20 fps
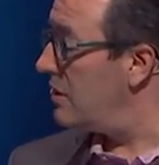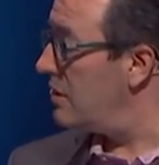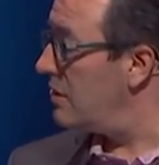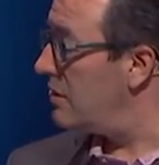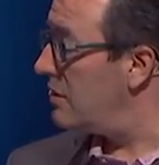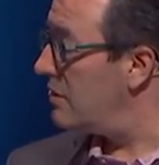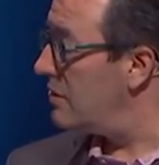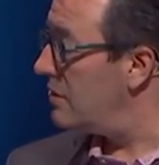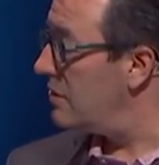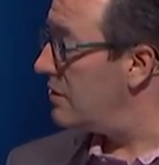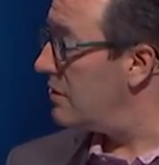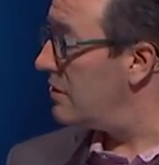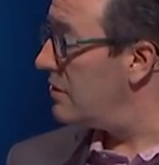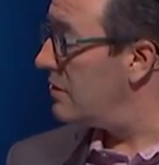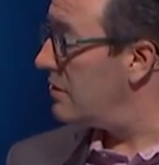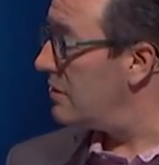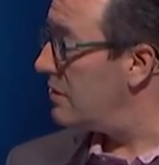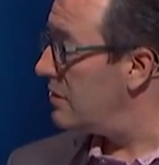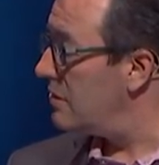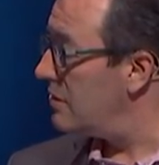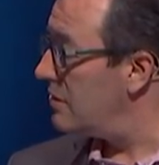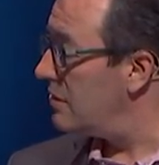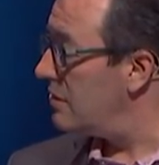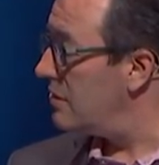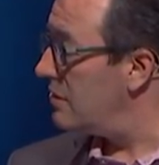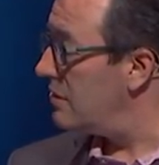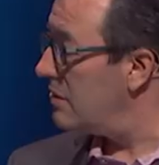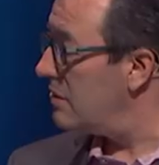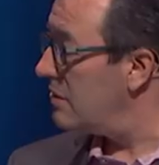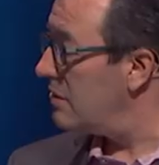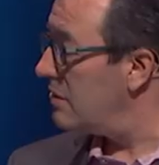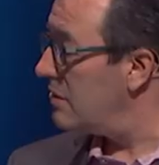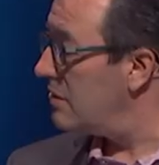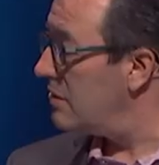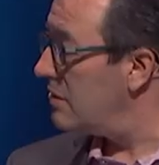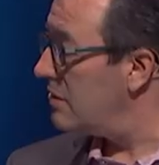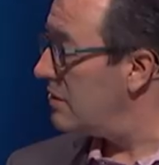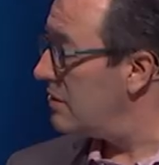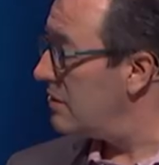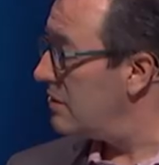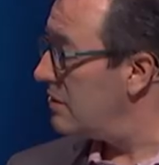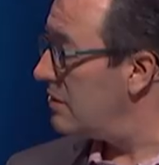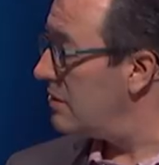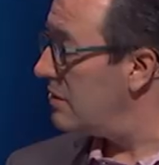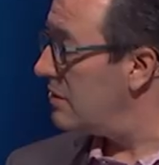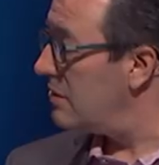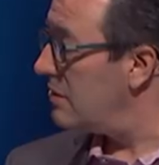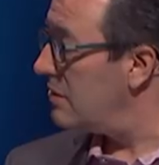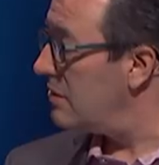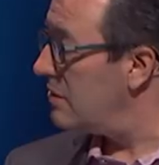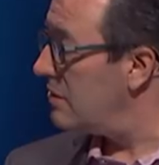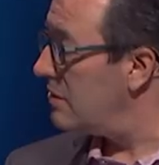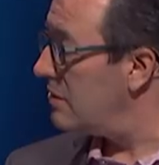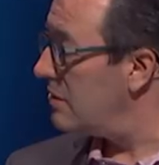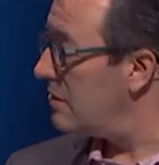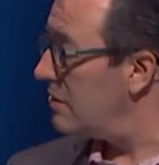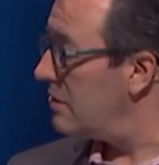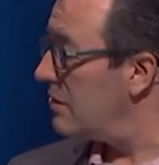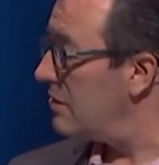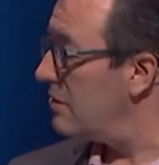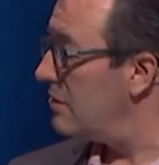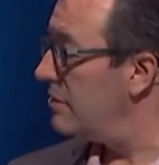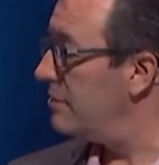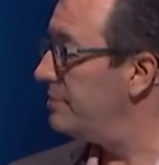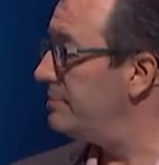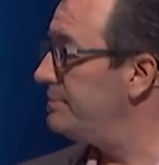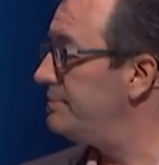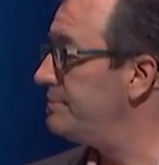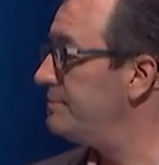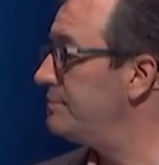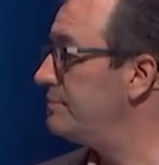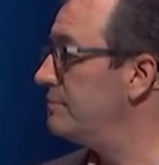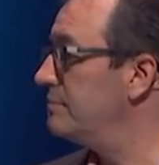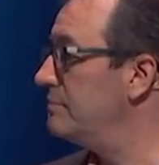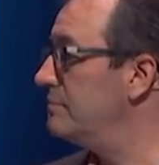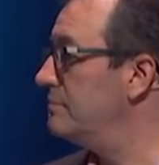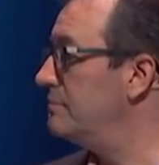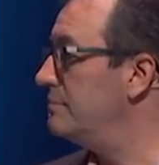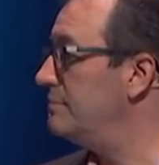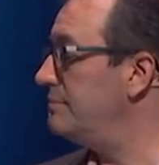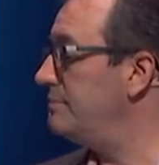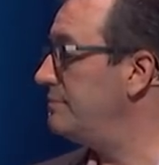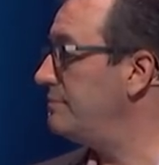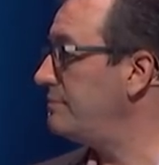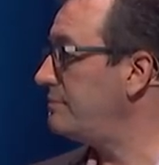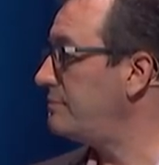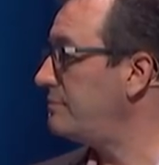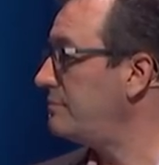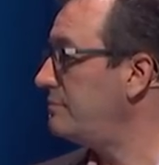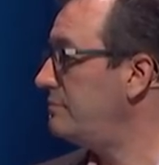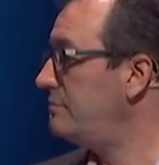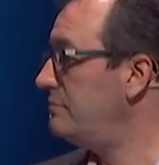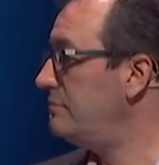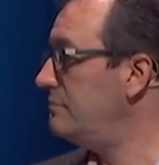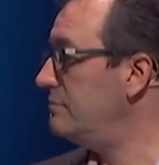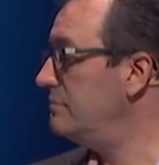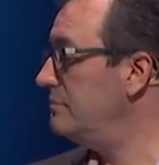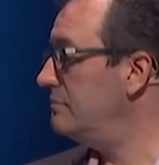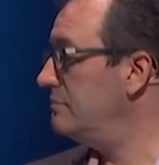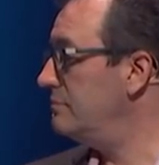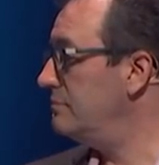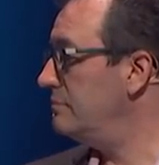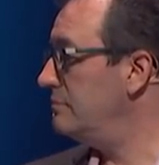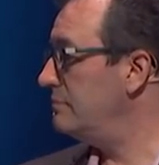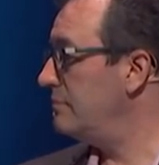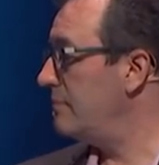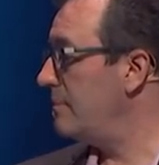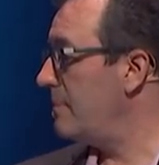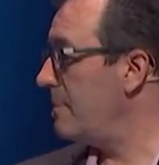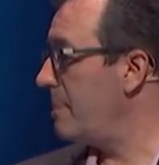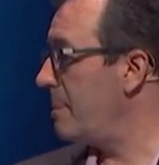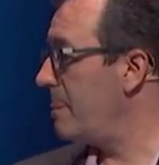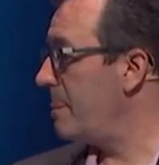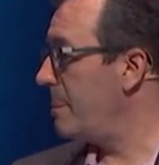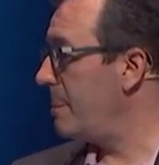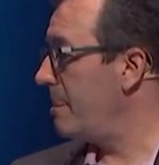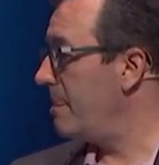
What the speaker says: This person isn't speaking.